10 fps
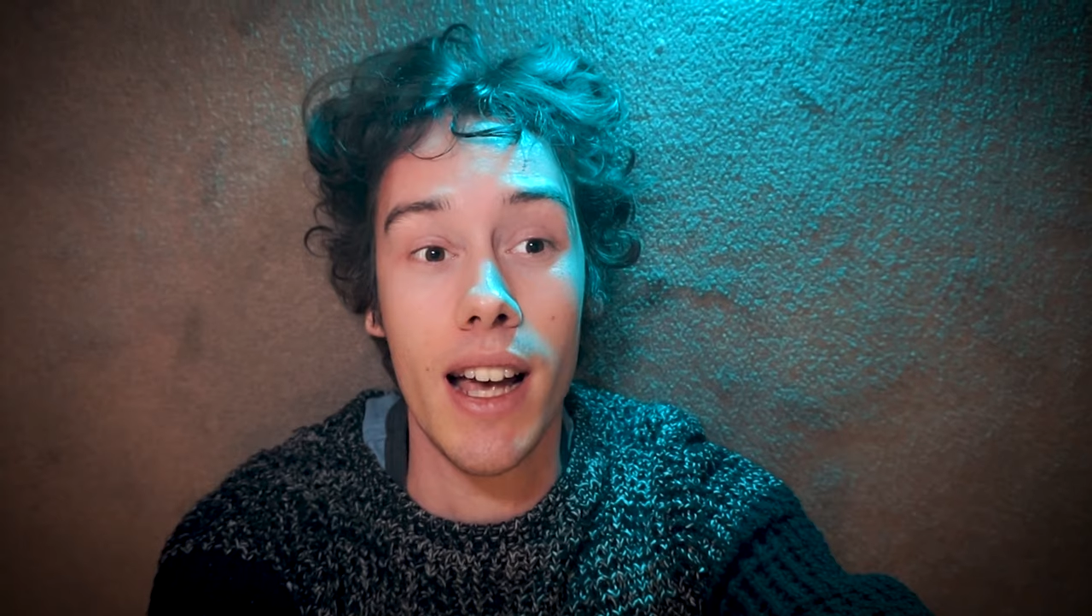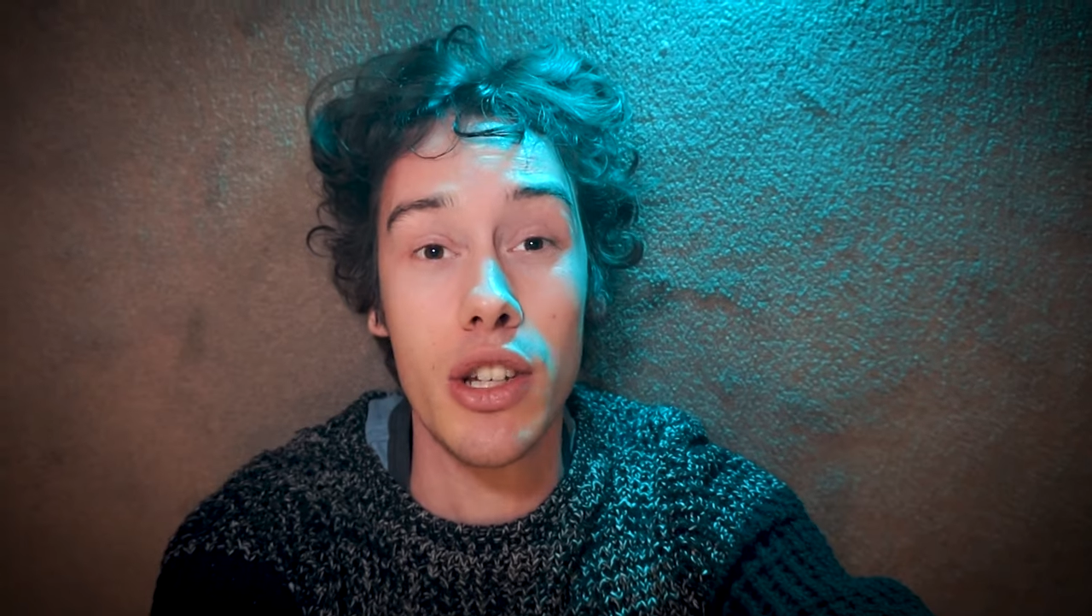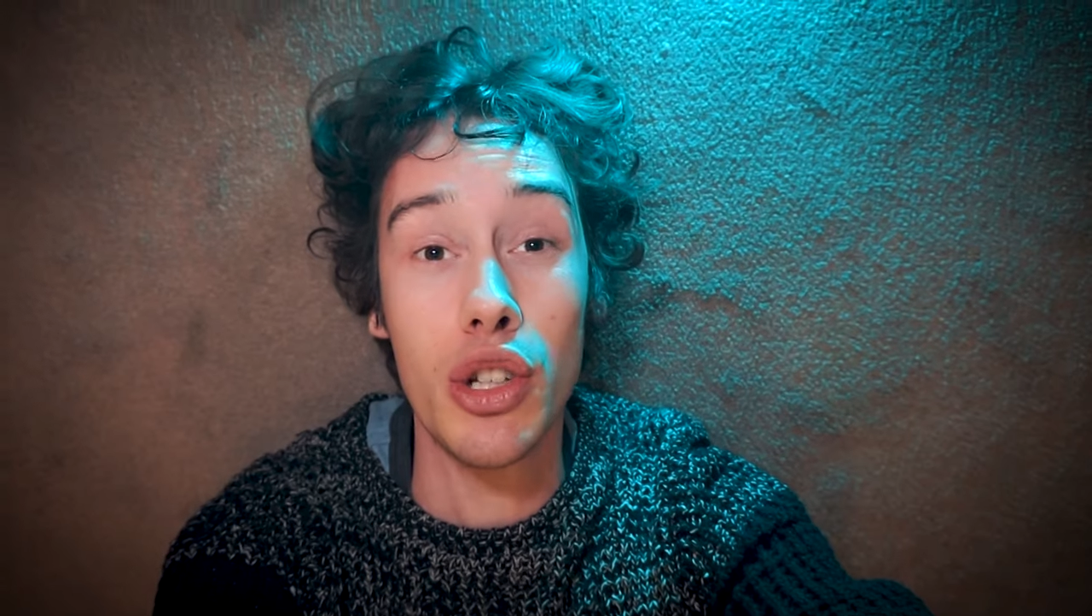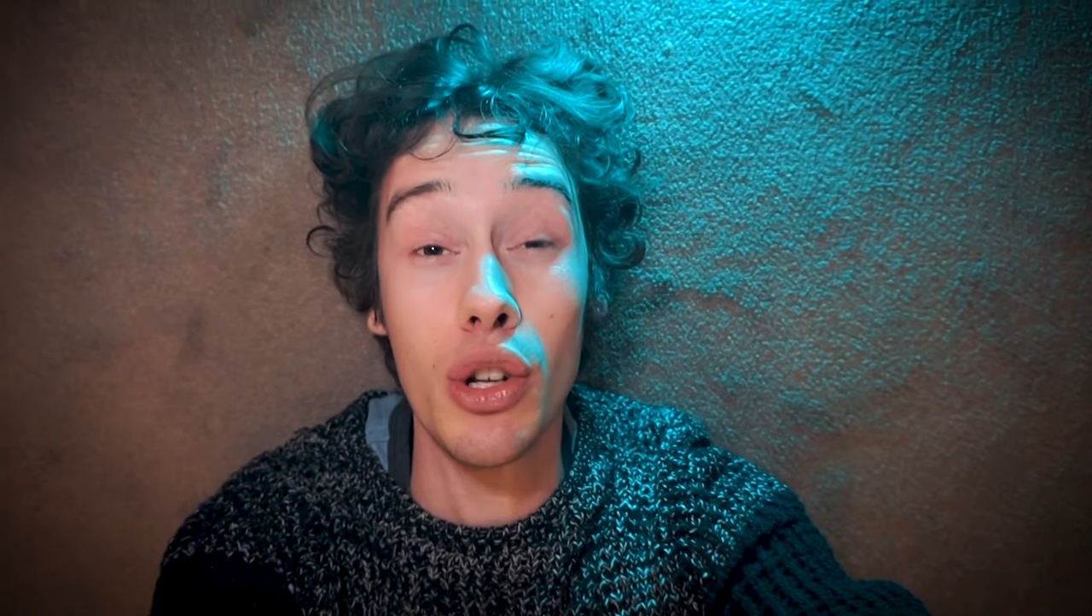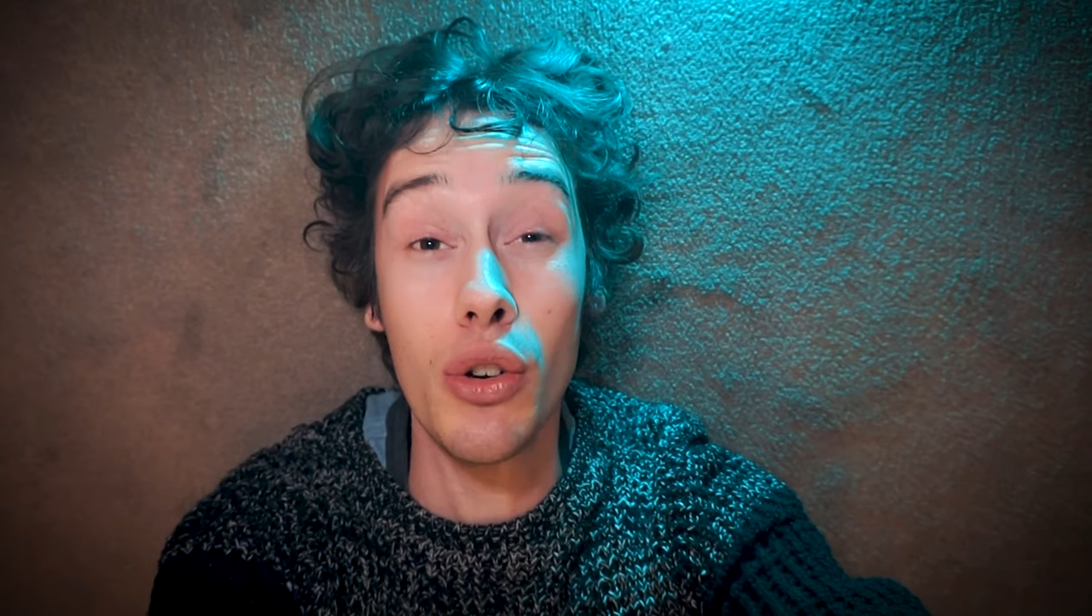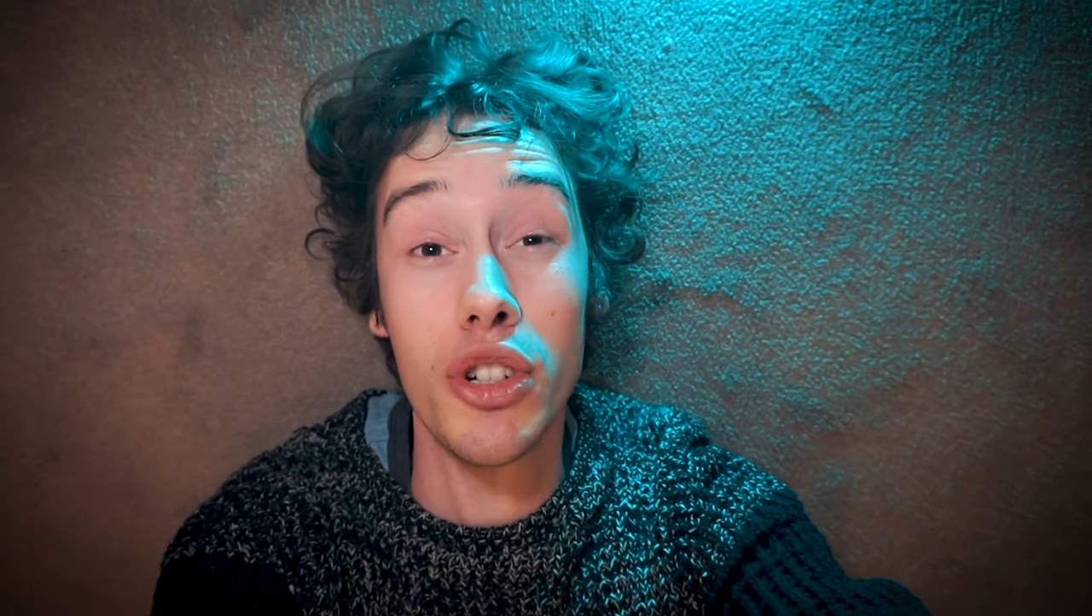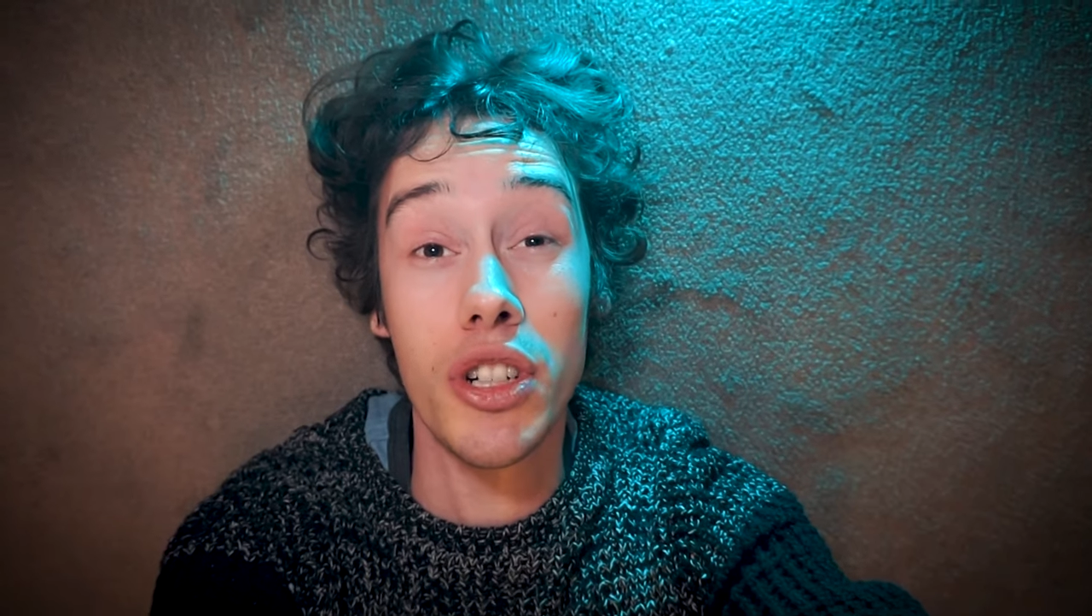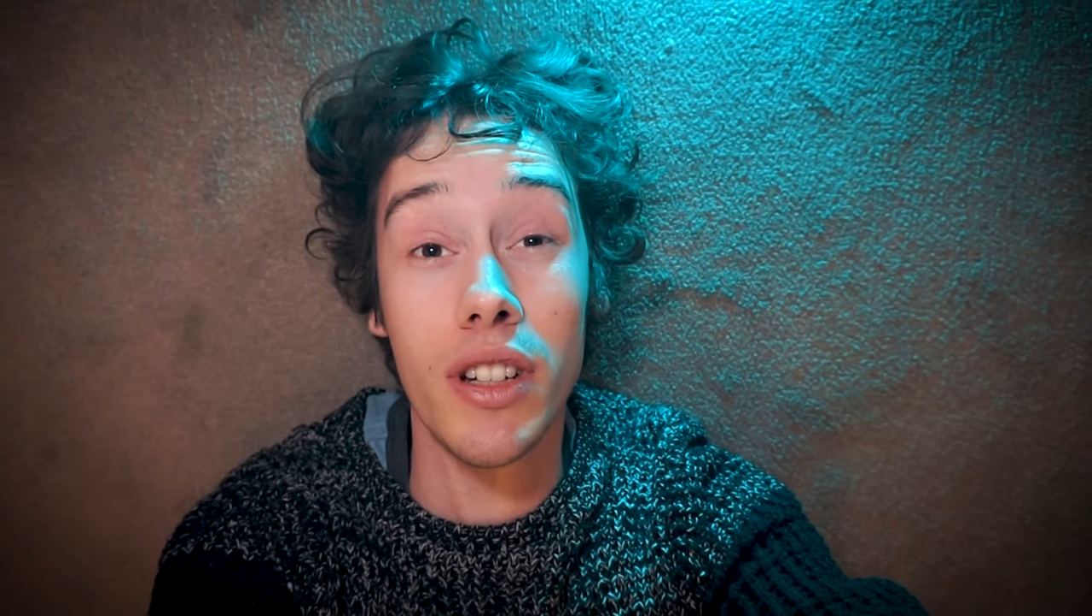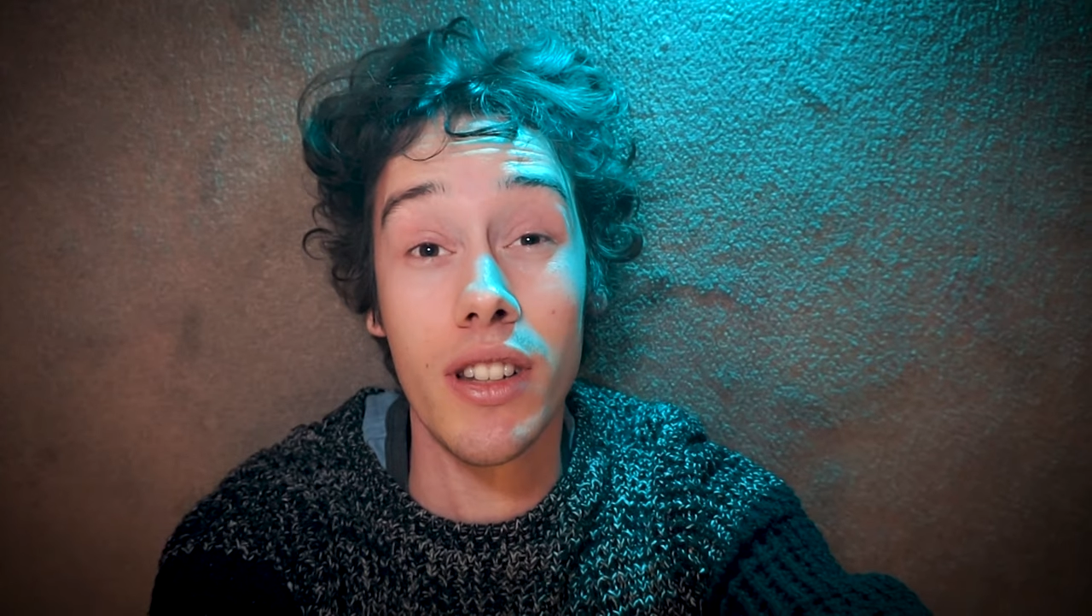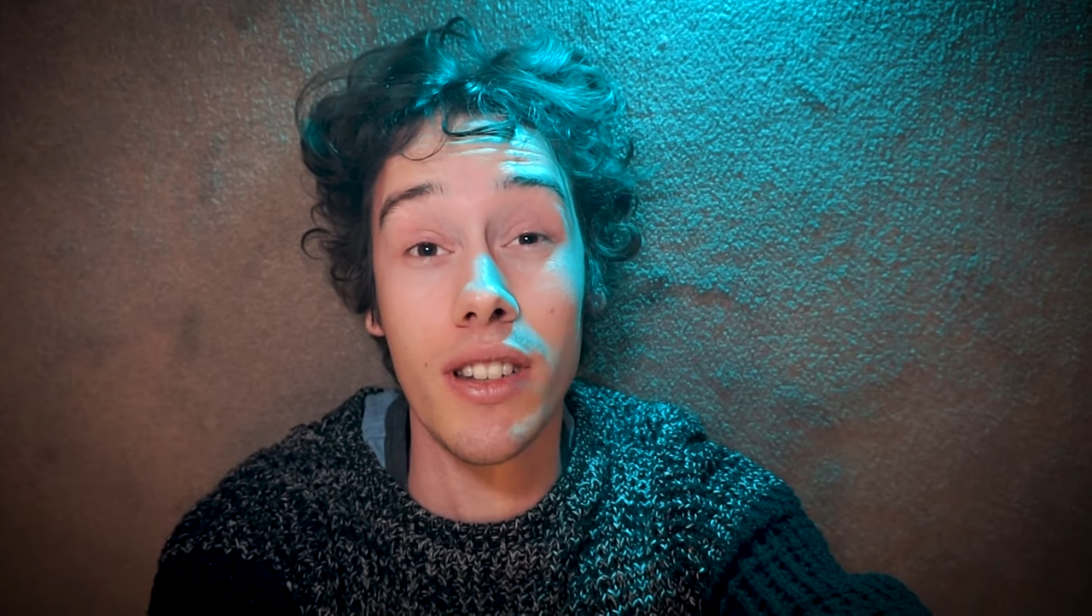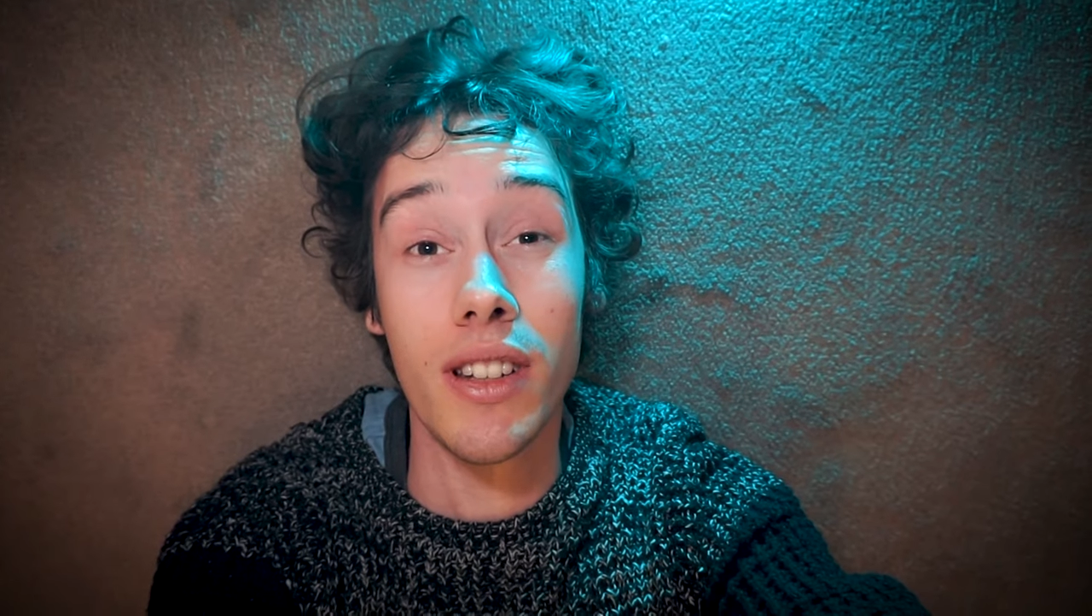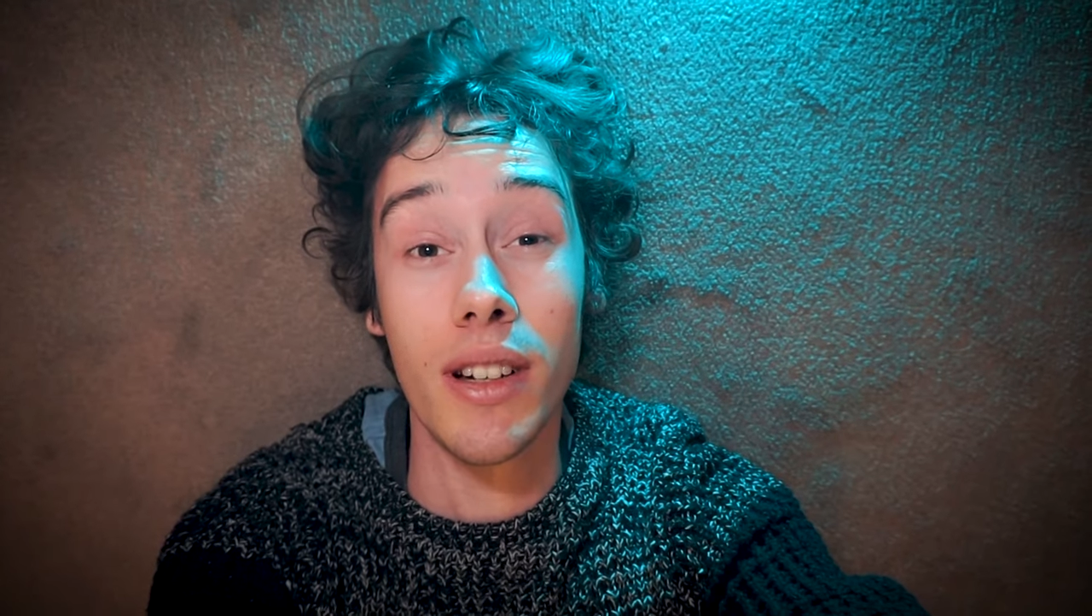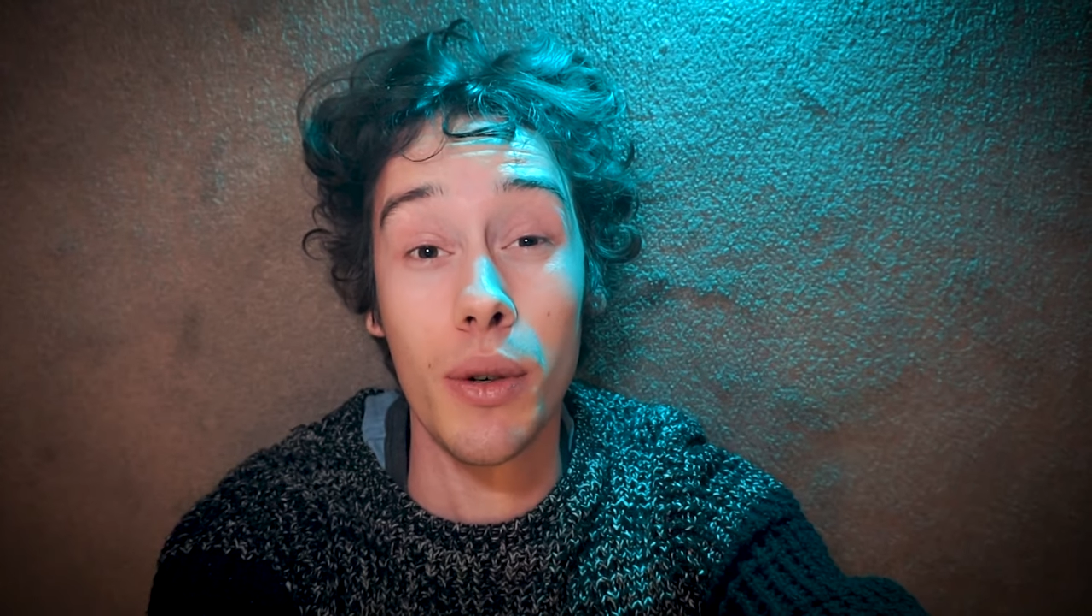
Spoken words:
as a solution,